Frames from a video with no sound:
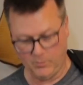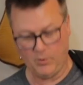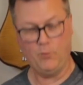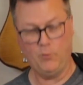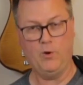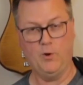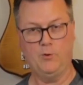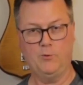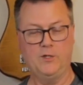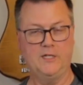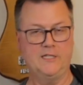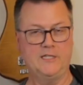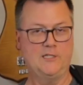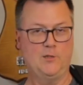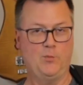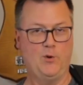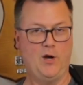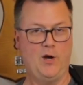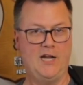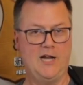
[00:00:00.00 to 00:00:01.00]
But what really
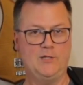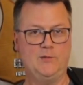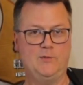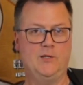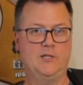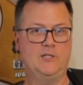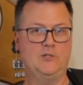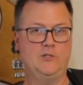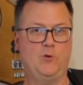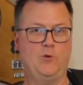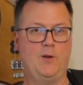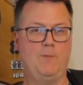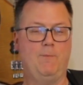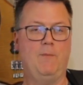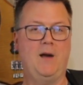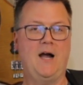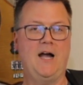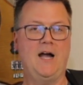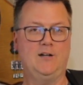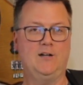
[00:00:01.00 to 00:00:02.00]
surprised me is what
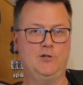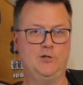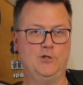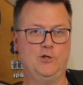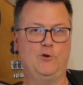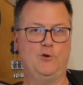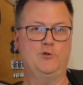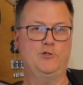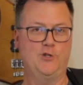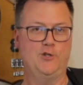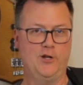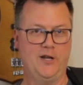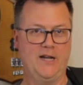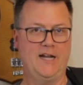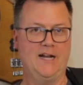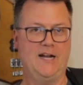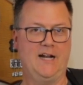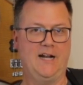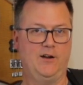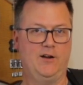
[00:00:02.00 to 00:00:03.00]
modern tones you can
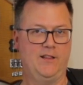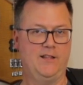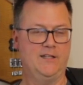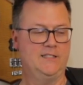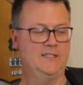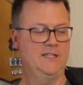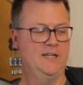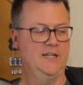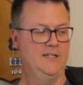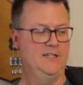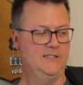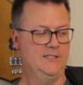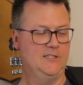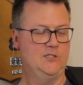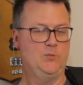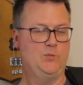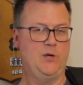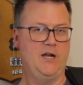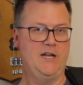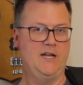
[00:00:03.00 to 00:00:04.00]
get out of this
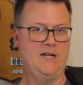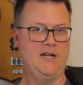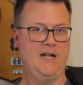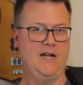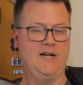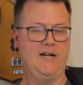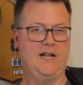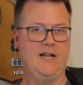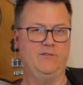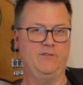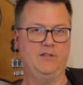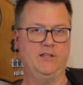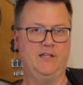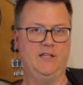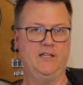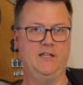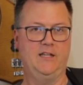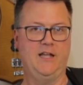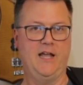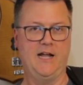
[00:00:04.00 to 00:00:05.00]
despite not having
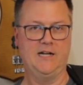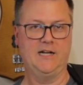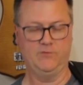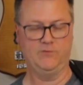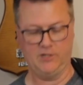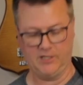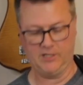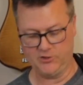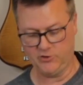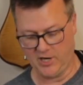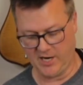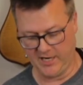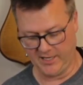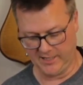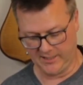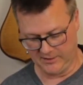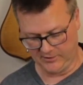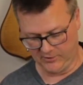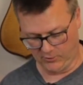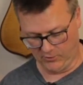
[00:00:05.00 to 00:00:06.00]
the active
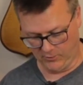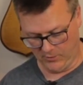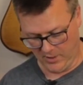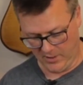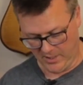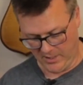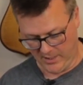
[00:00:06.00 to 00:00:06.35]
electronics. So